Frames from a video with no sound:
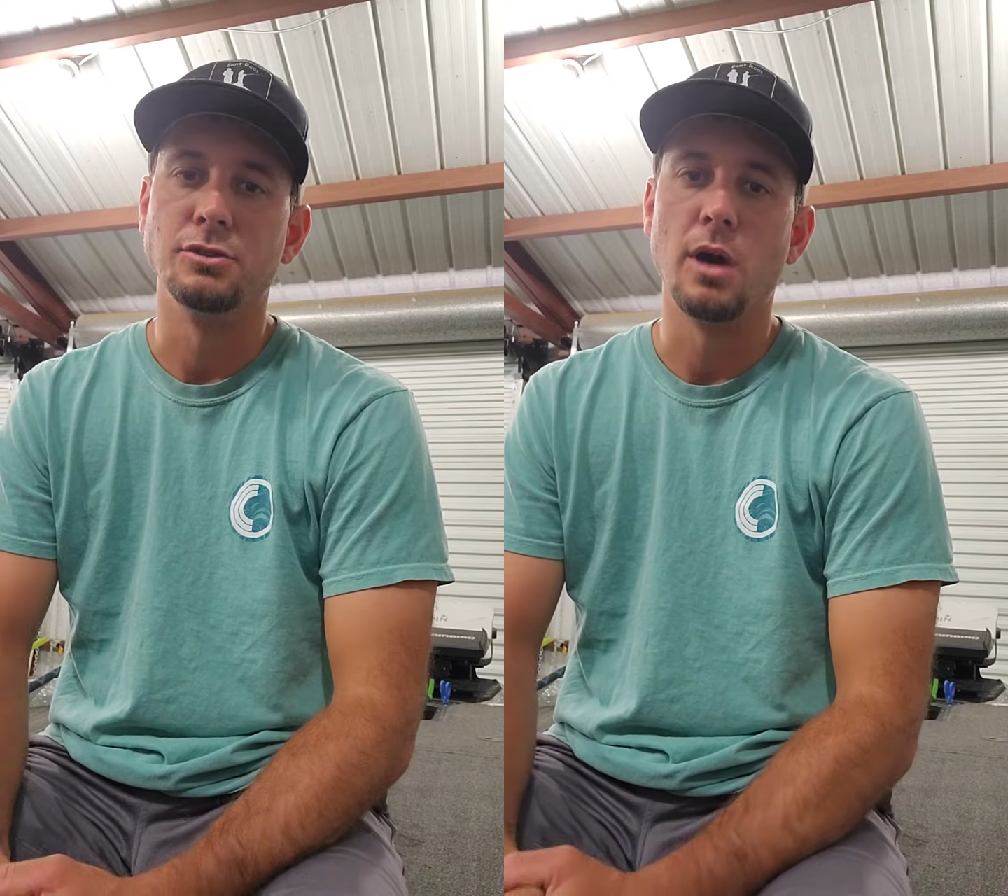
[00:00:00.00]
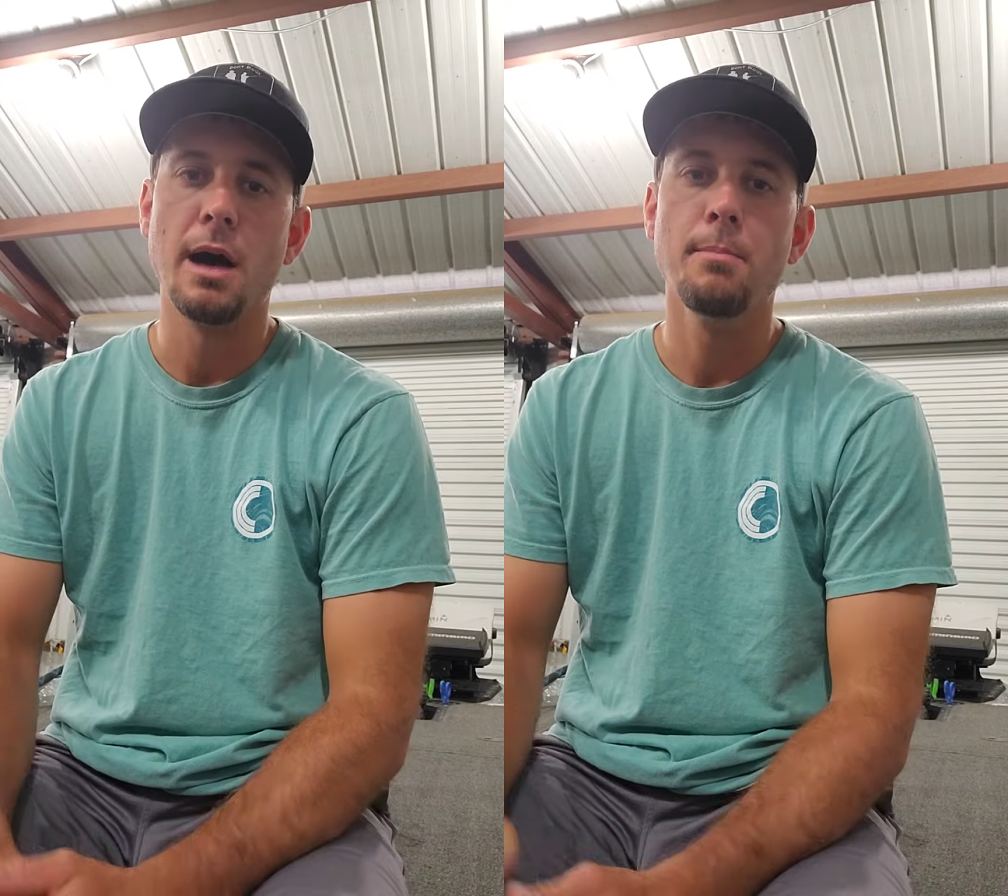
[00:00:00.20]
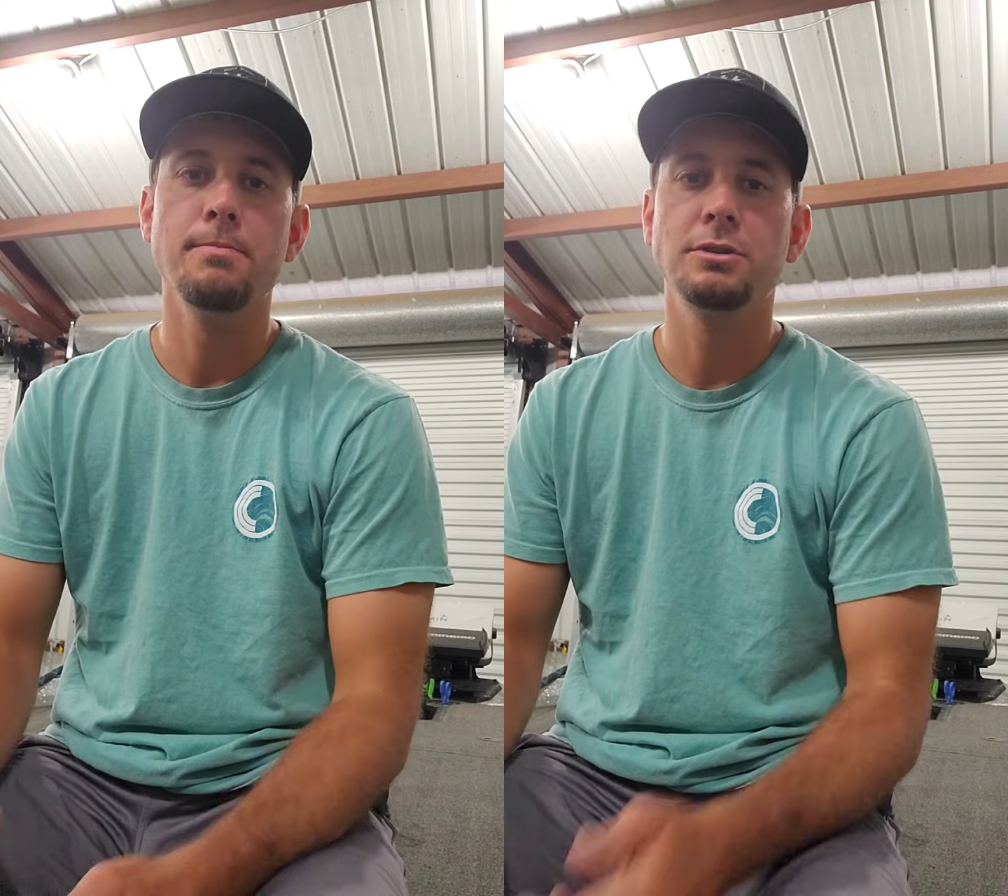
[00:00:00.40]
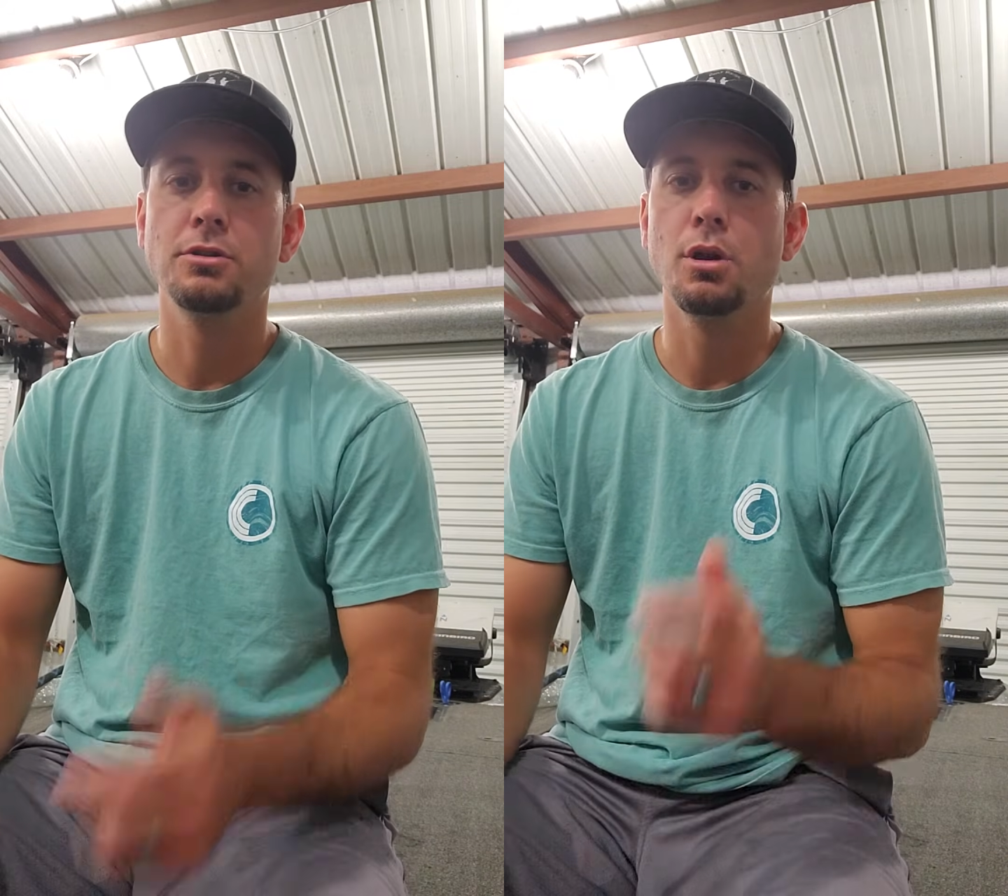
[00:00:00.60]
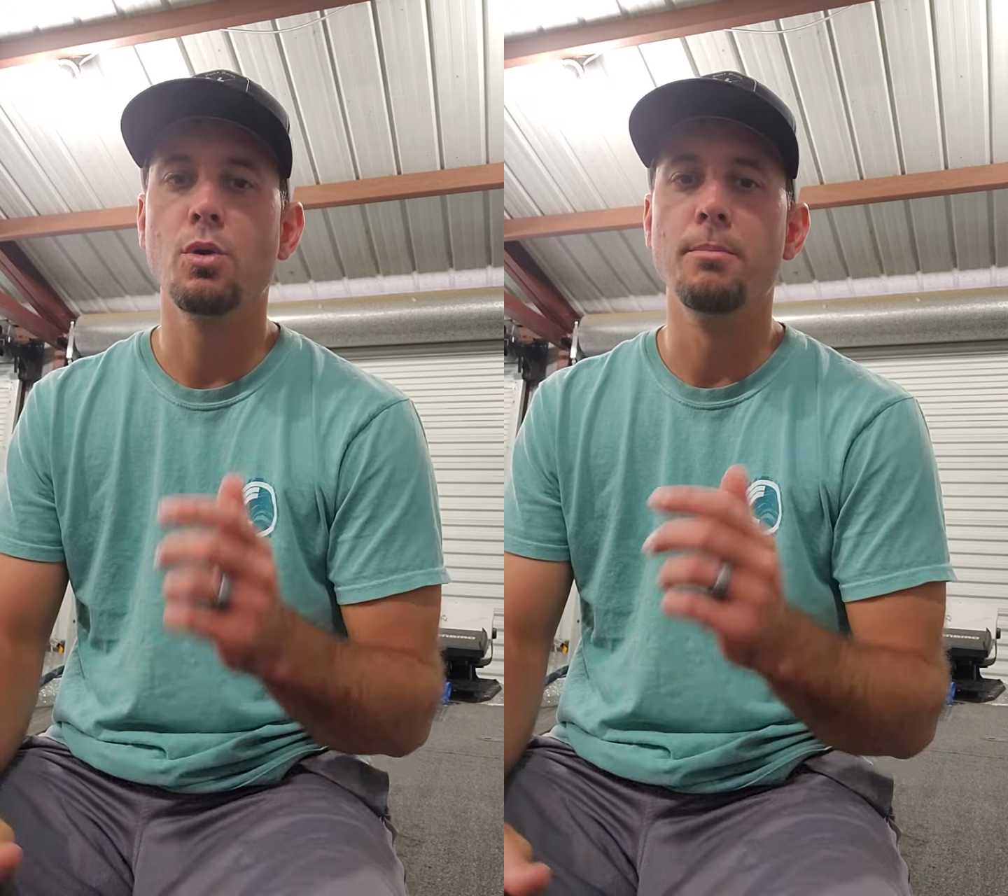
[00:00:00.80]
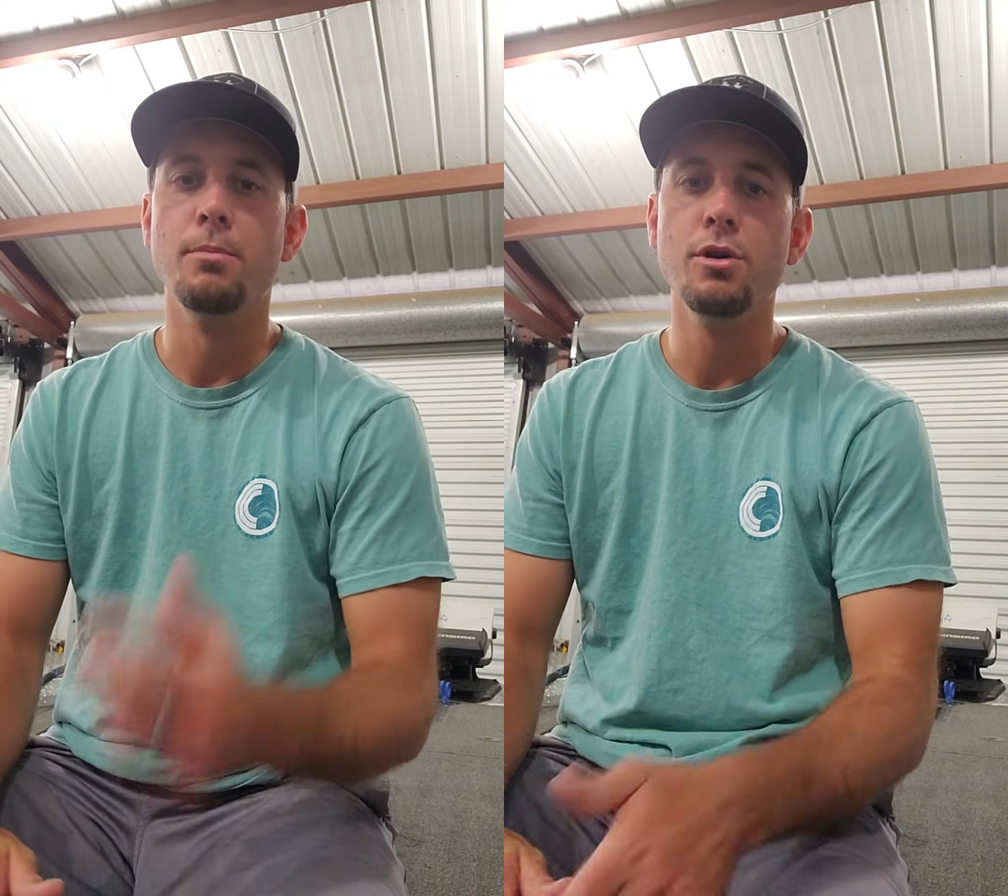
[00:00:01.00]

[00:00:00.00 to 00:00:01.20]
So I'm throwing